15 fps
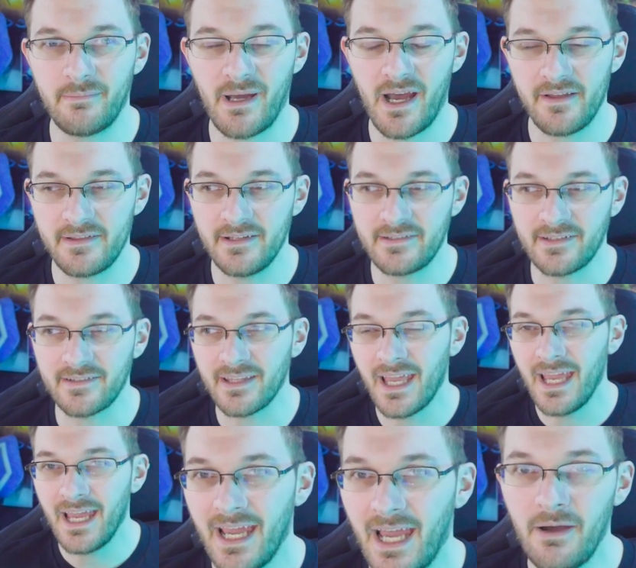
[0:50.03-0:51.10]
about this is
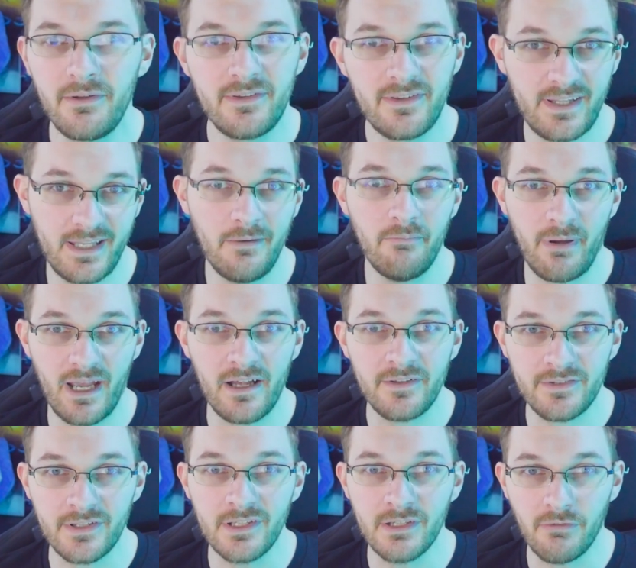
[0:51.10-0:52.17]
how is team
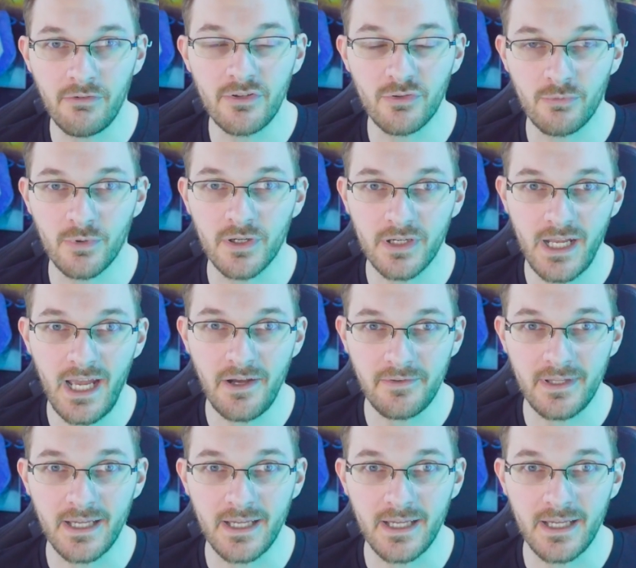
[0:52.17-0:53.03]
balancing going to work out